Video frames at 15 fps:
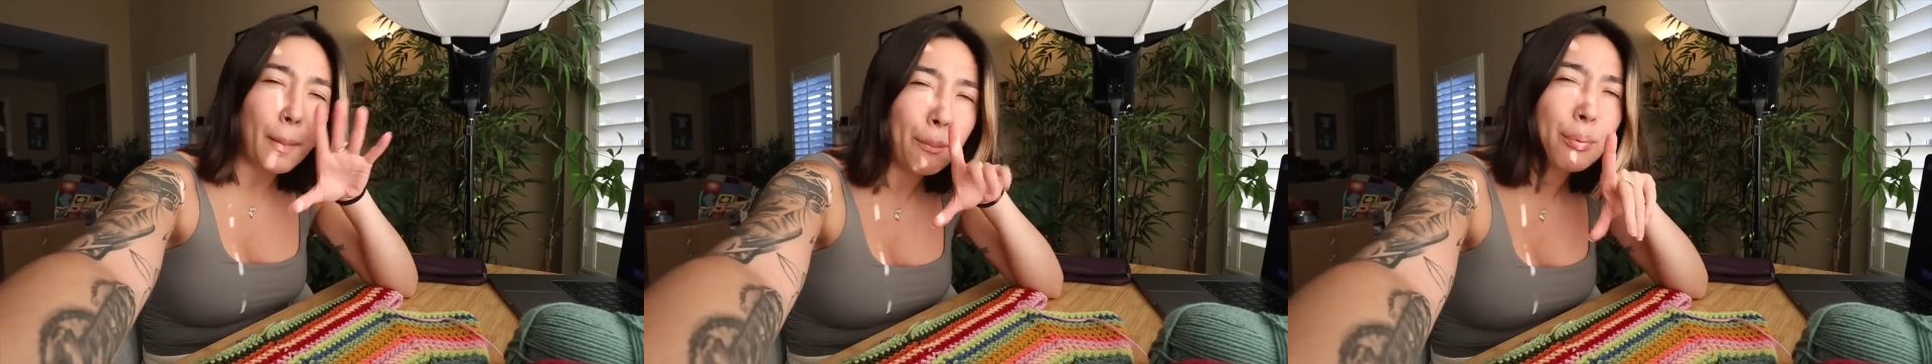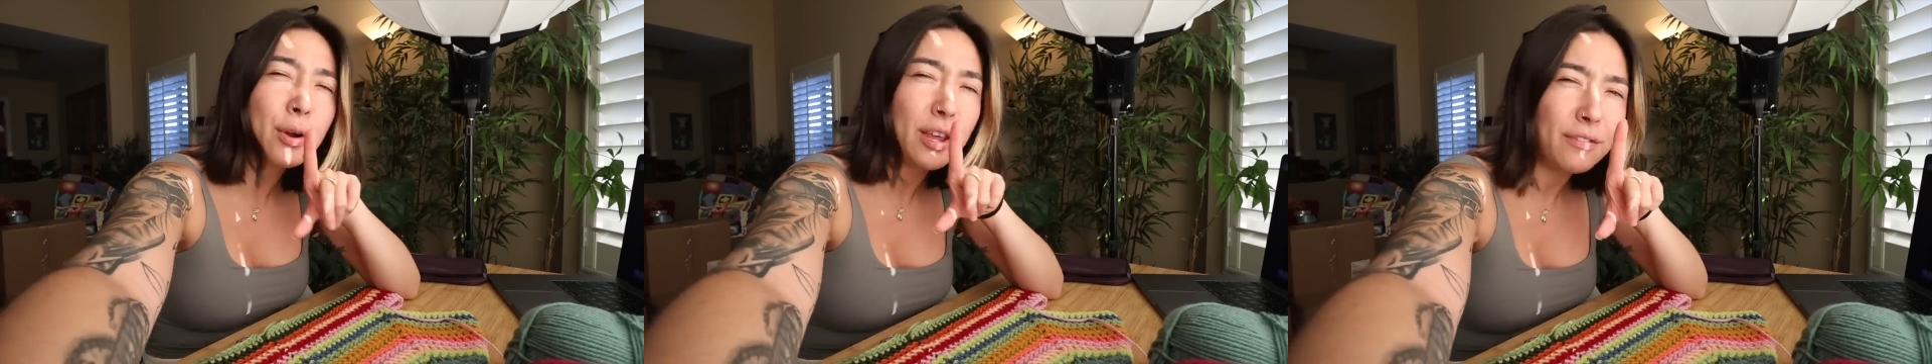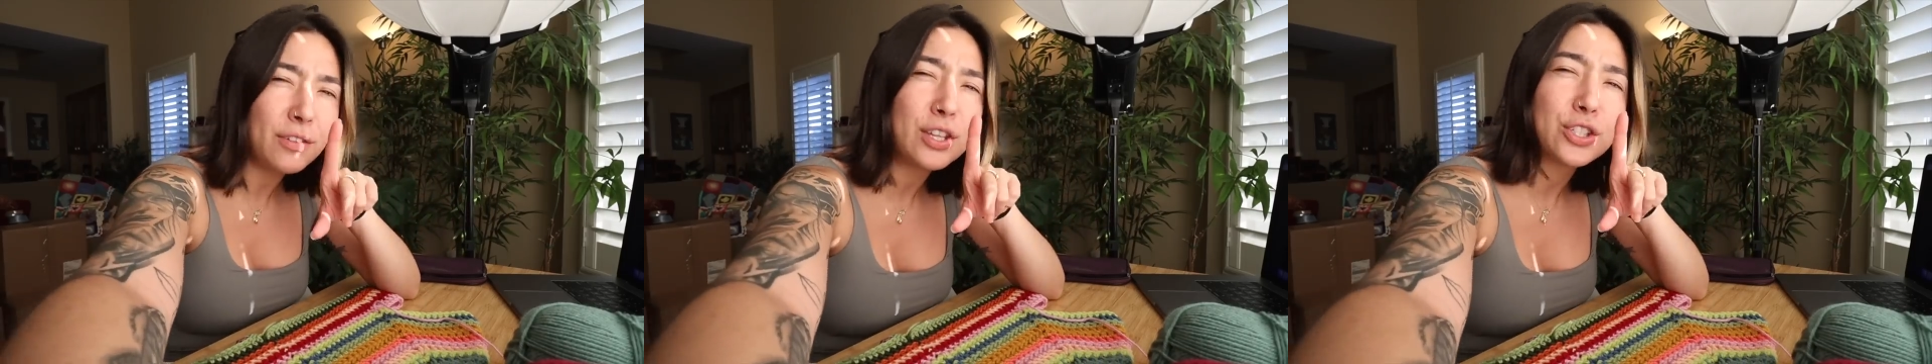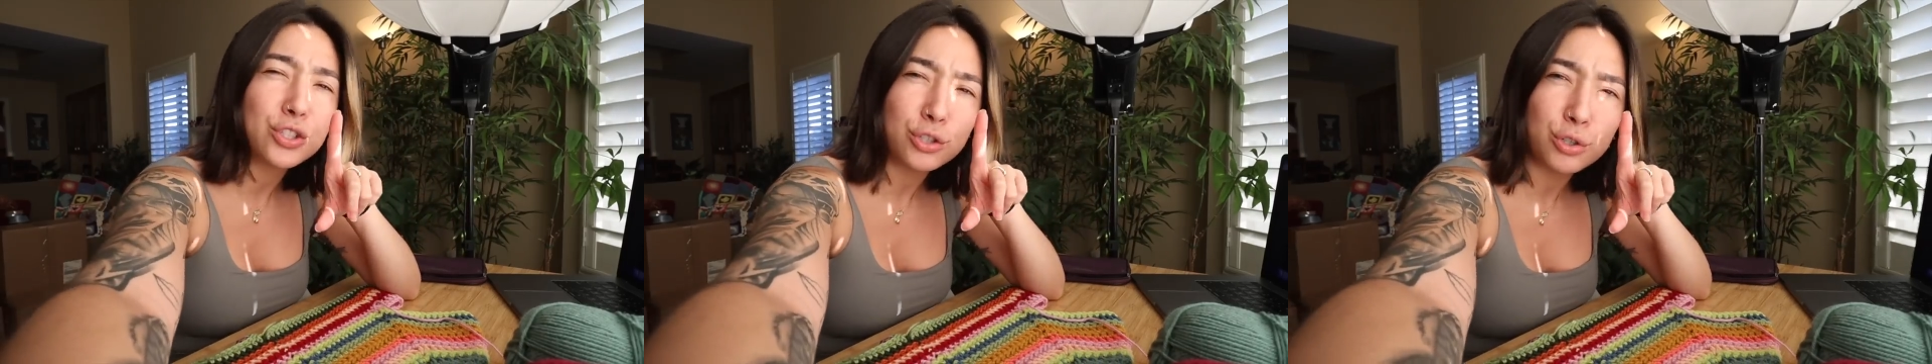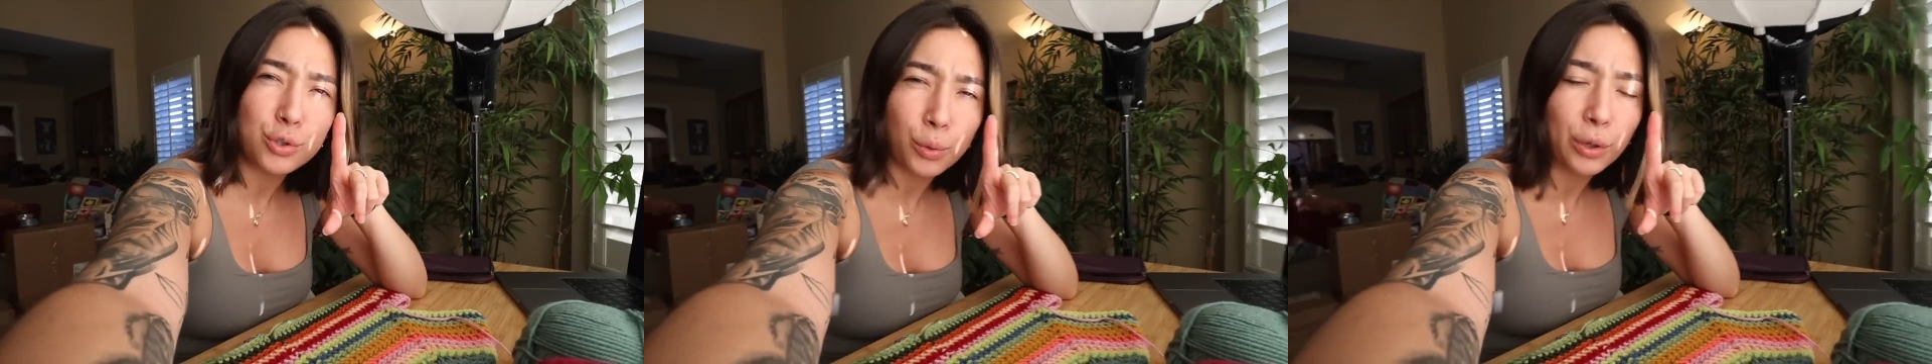a previous
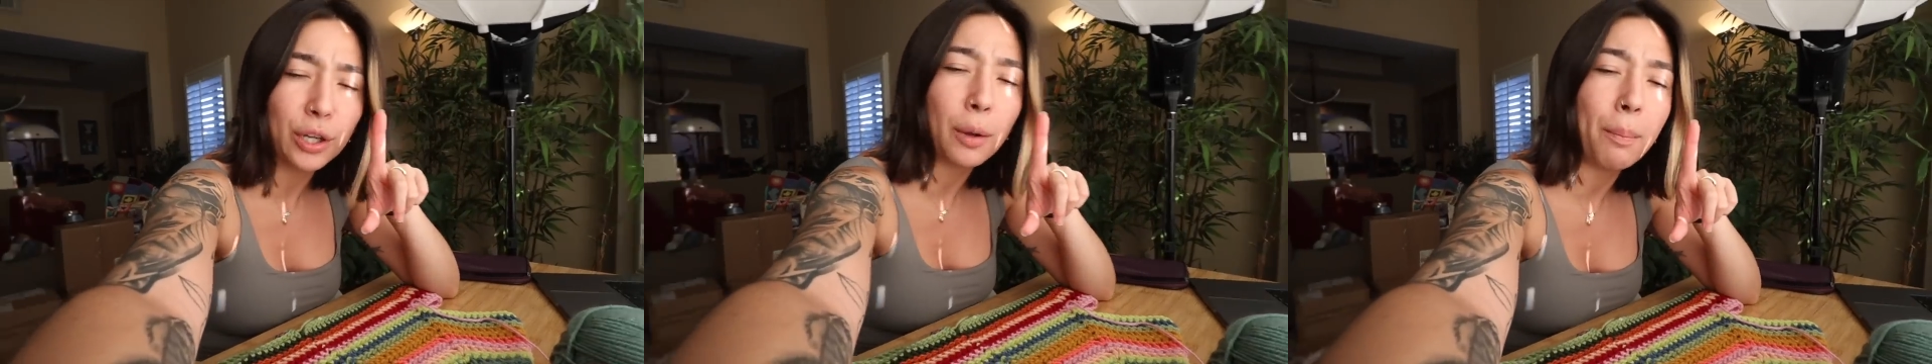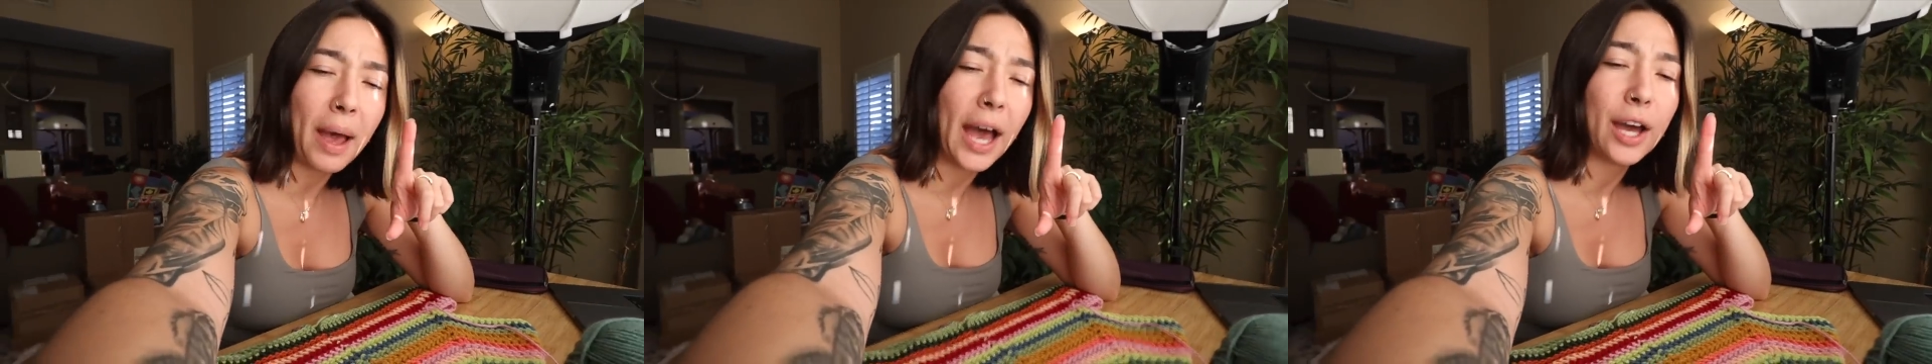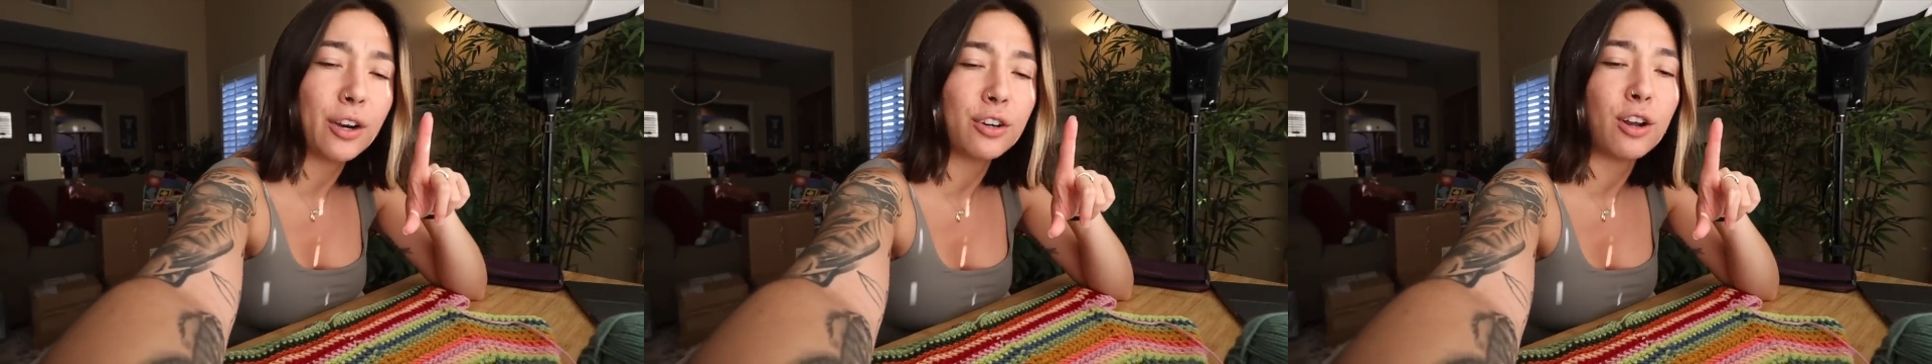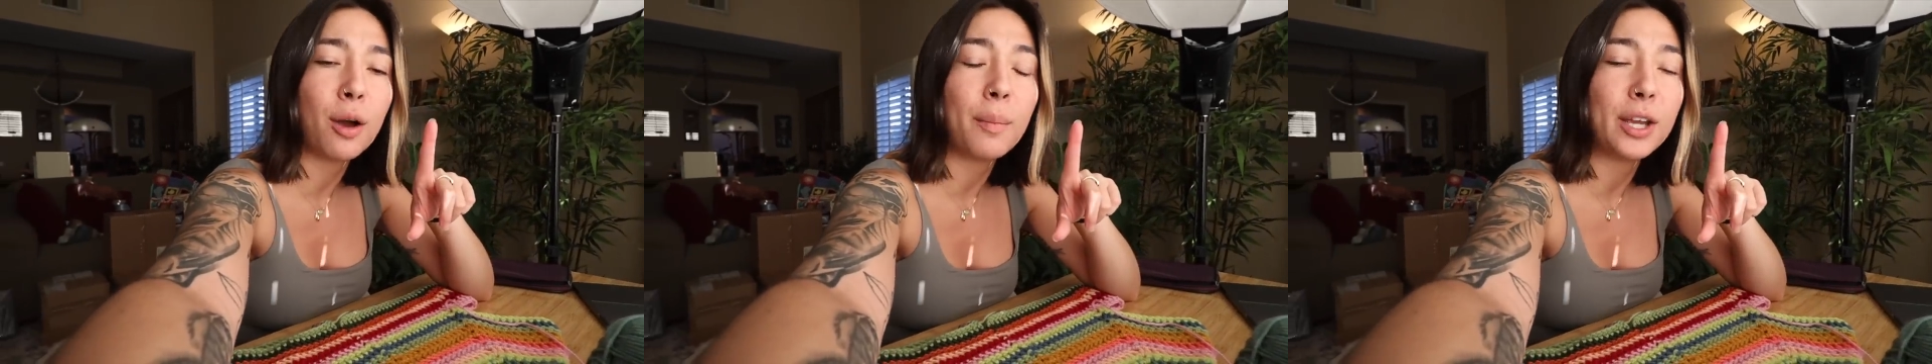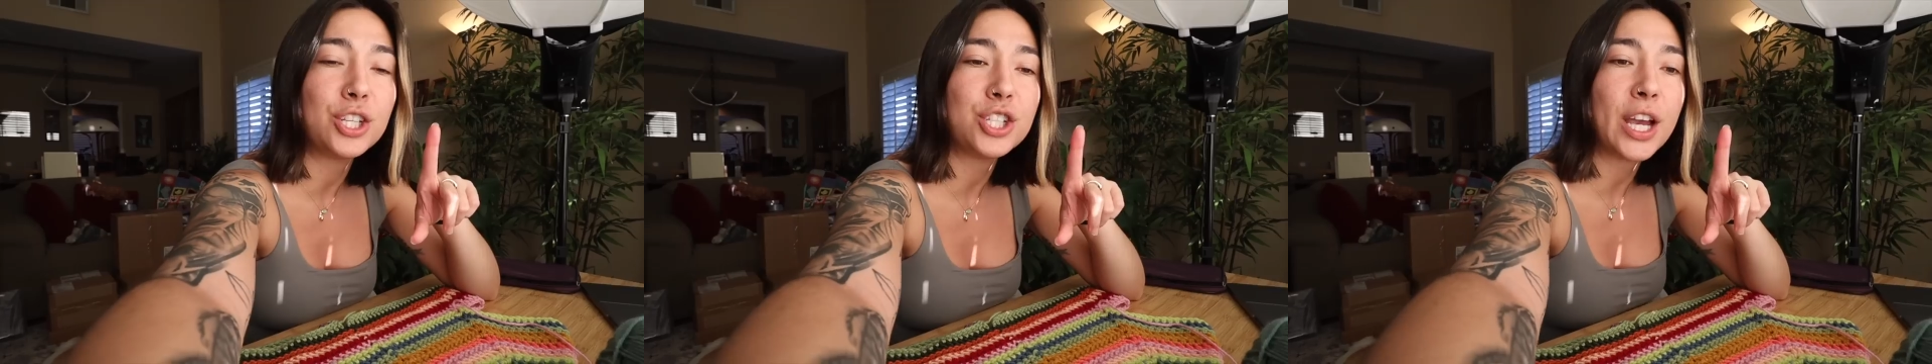tutorial pattern on
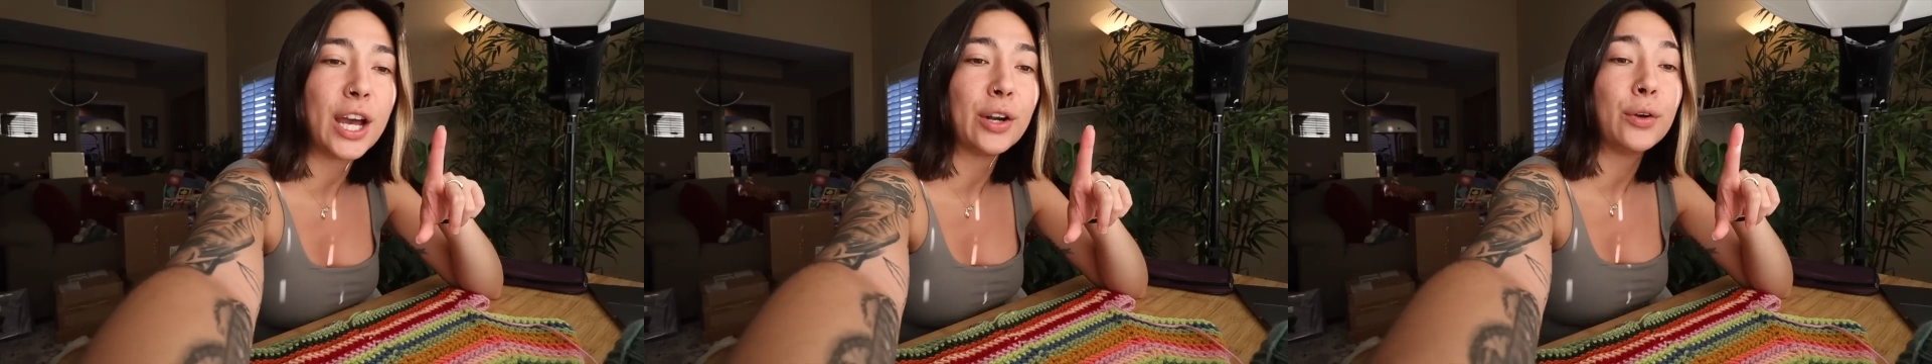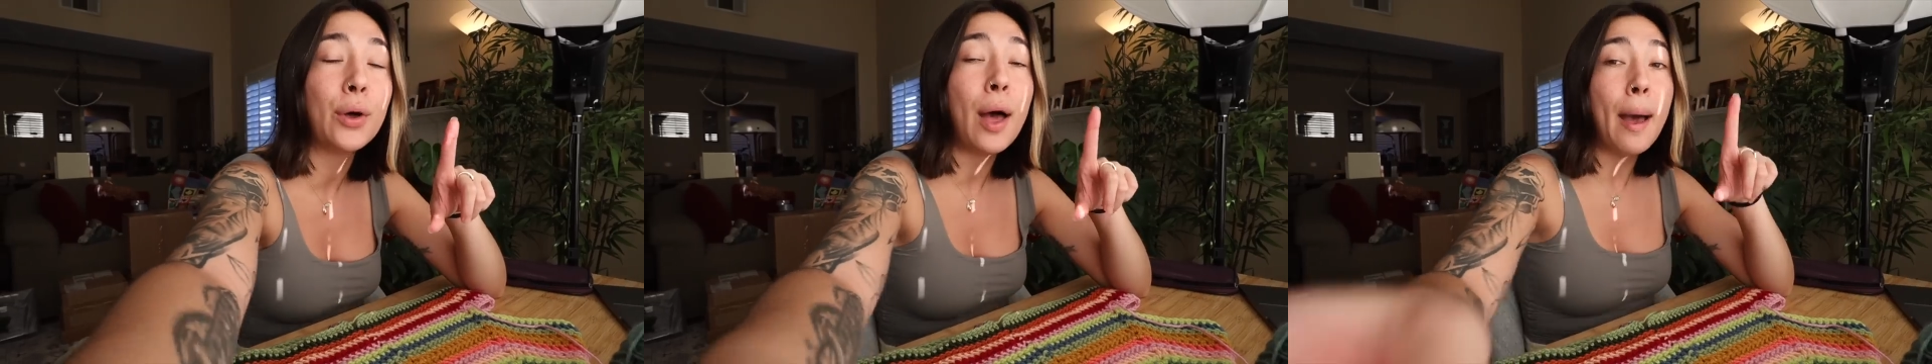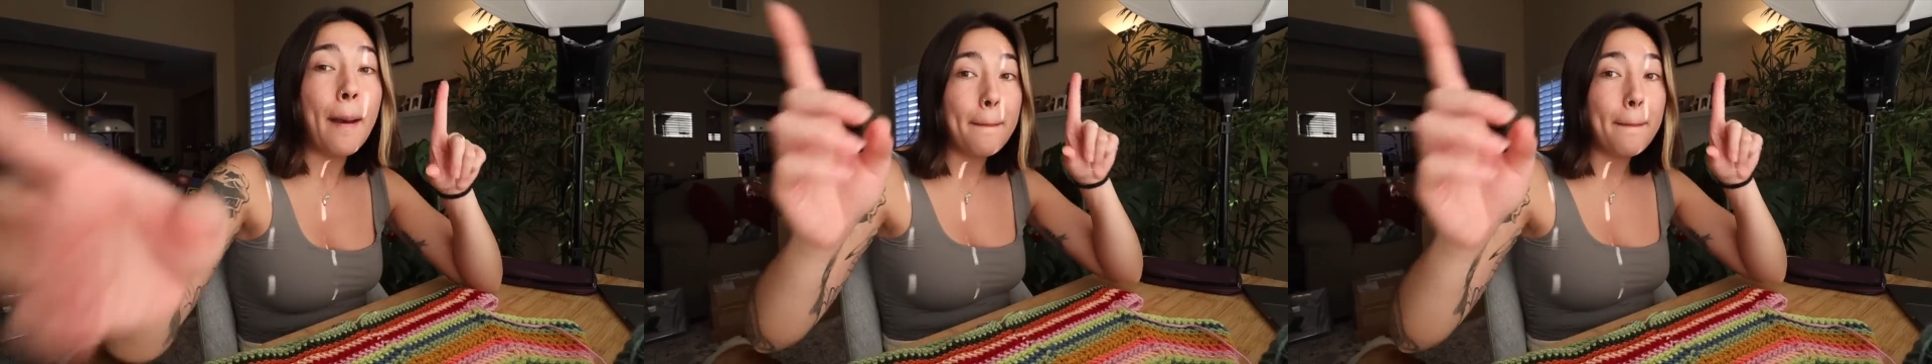my channel,